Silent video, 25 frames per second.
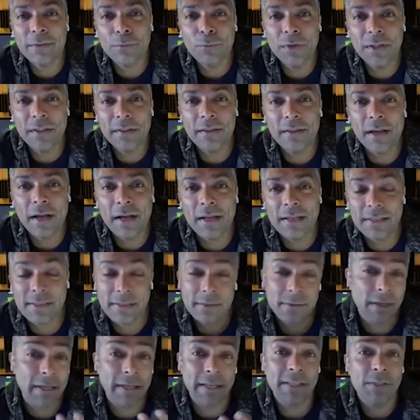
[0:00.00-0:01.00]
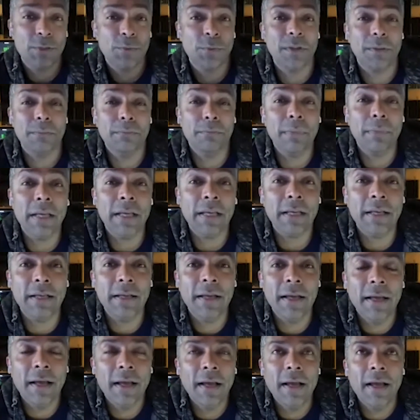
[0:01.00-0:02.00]
with us, at least with me,
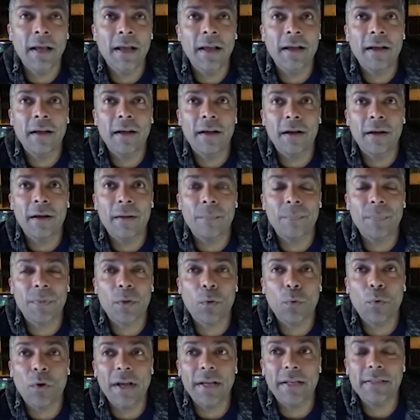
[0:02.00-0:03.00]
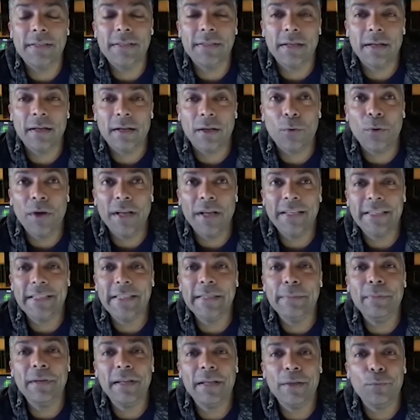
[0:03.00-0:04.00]
quite
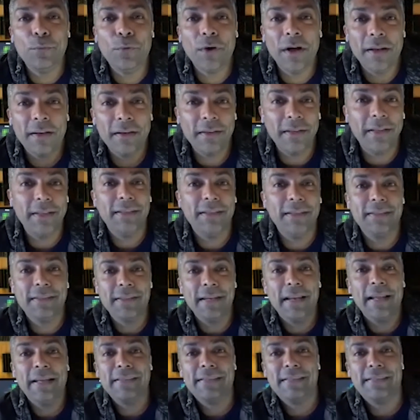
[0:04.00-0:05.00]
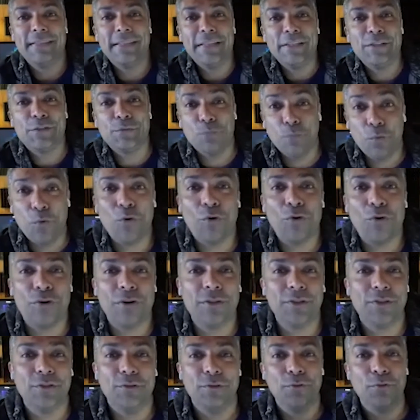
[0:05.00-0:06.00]
deeply. One is less is
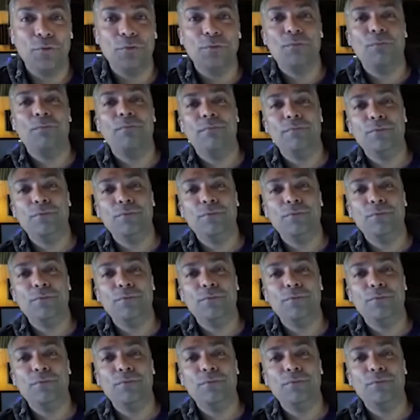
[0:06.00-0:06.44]
more. So don't